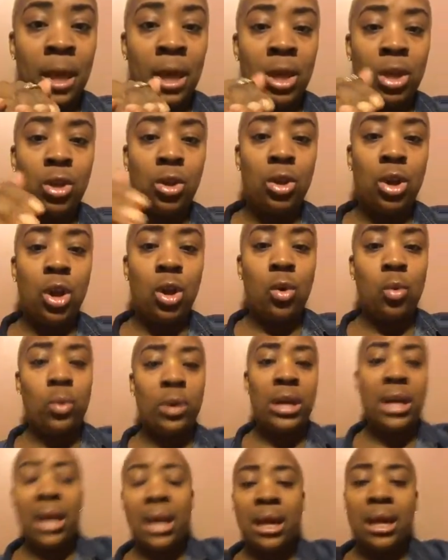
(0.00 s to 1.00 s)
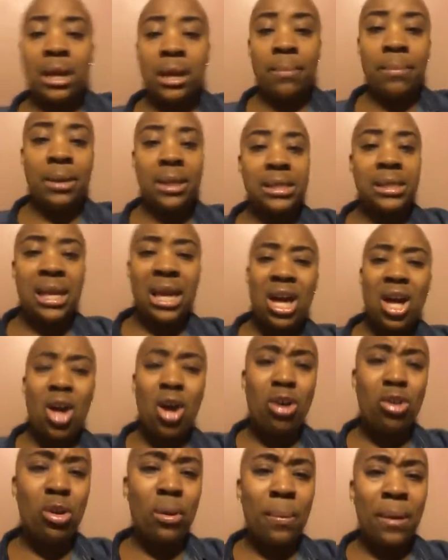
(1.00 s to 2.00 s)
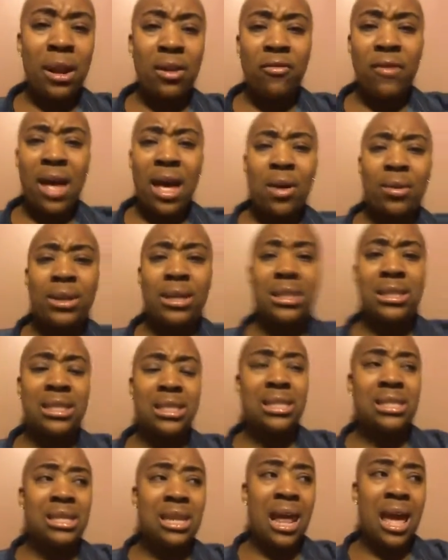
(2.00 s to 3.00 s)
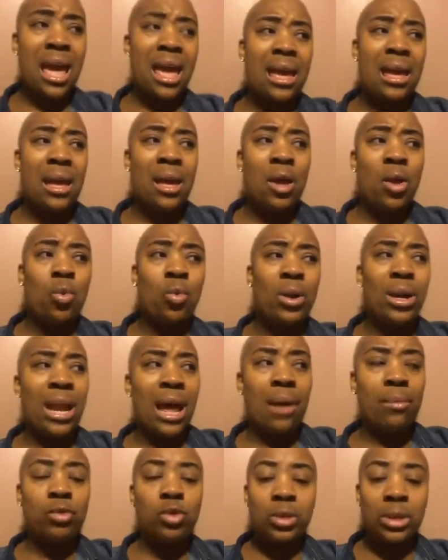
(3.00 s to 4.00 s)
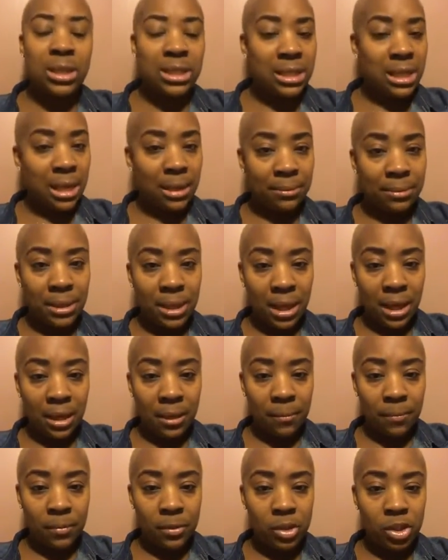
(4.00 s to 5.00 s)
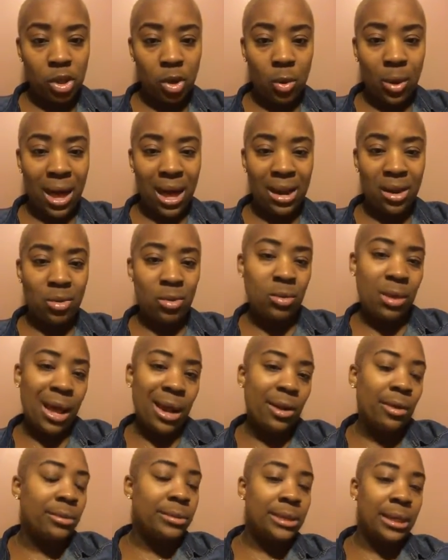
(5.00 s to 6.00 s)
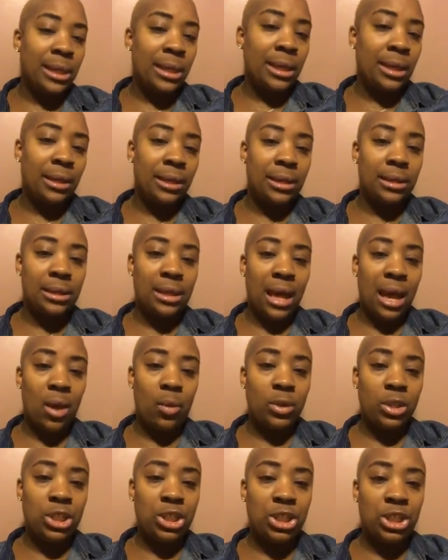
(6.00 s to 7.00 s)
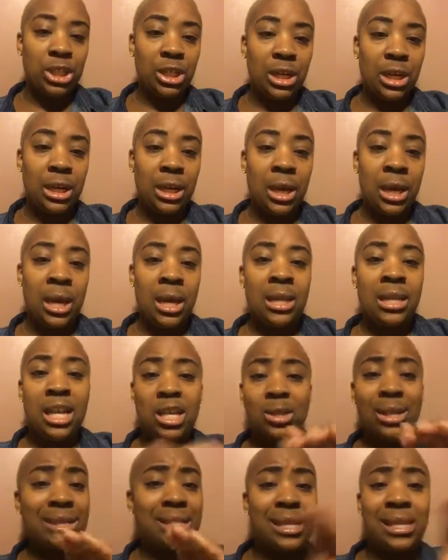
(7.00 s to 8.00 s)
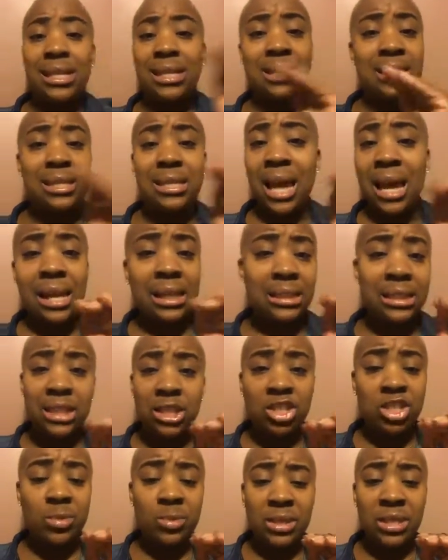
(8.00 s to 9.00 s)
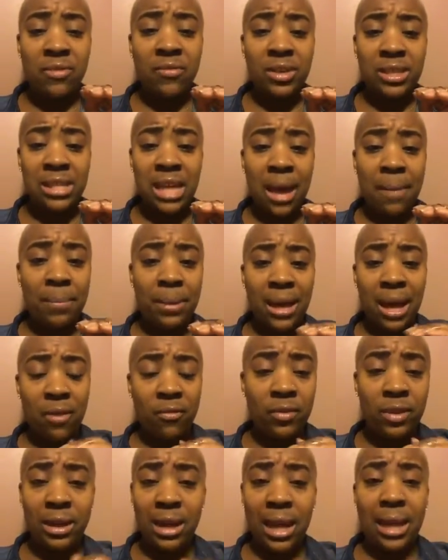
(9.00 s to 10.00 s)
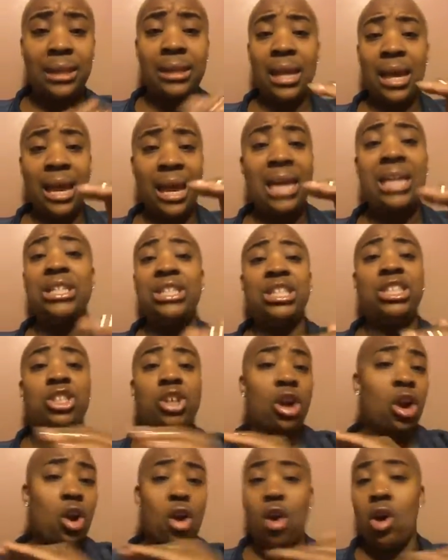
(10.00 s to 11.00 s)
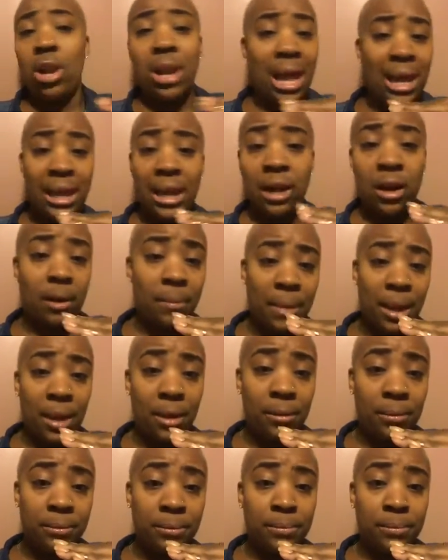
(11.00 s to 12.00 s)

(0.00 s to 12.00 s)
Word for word: You know, we ain't gonna be saying, "Oh, you're pedophile and this, this, and that," when I'm doing the same thing. So I don't, I don't think that we should. That's why I said this is not a gender specific topic. I feel like the ages are all I care about